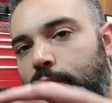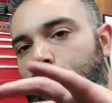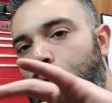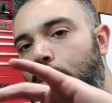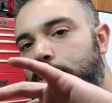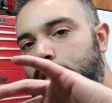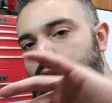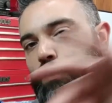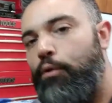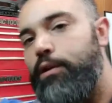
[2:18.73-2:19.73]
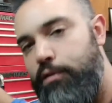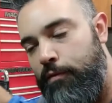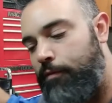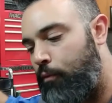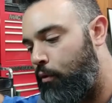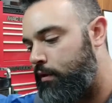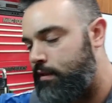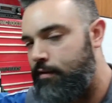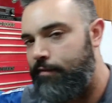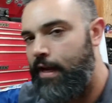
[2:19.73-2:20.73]
force is going to force
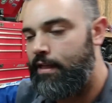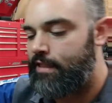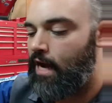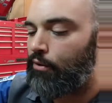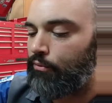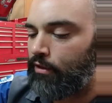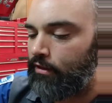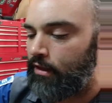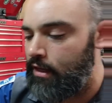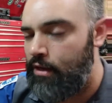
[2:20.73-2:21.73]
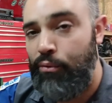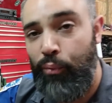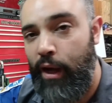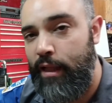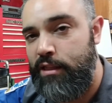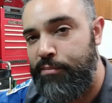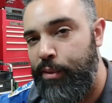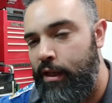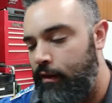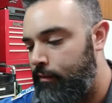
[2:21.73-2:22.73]
the vanes outward while it's
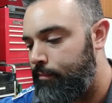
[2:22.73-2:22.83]
spinning.